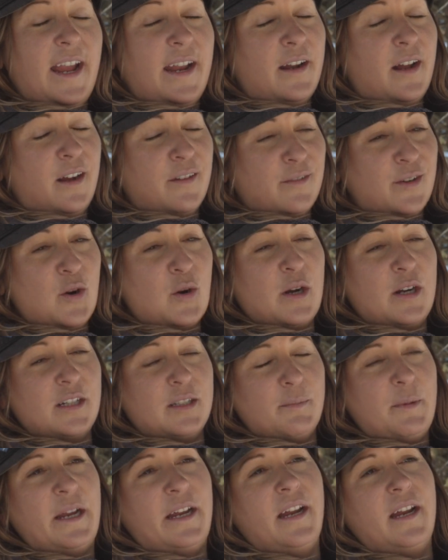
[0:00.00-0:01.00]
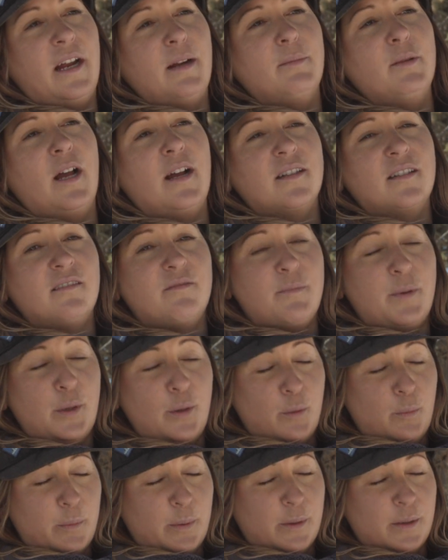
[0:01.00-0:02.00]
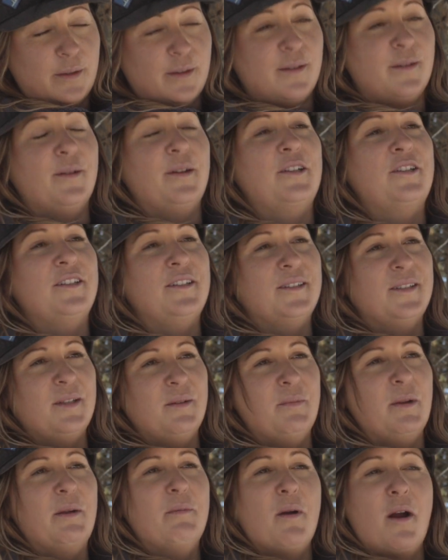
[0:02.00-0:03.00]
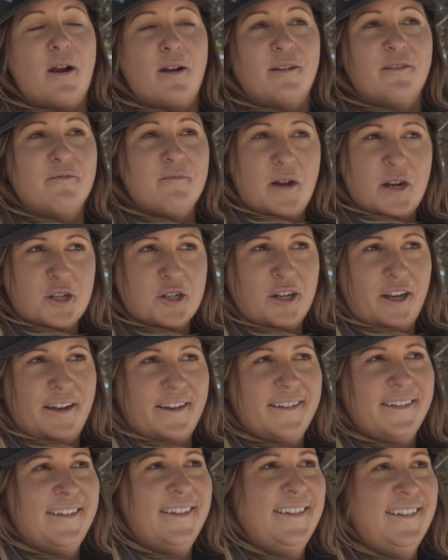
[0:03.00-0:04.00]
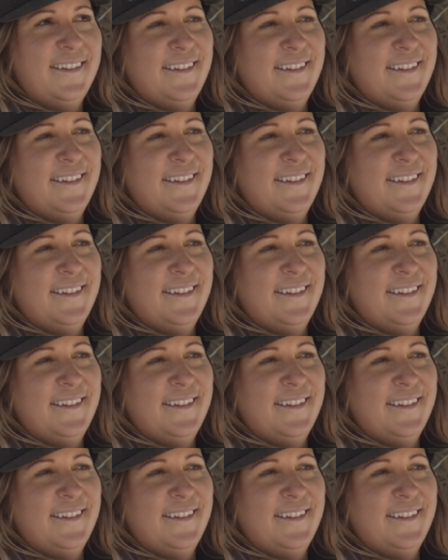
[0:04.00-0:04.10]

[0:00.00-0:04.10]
and of course picking up lots of poop, which is a big part of mushing.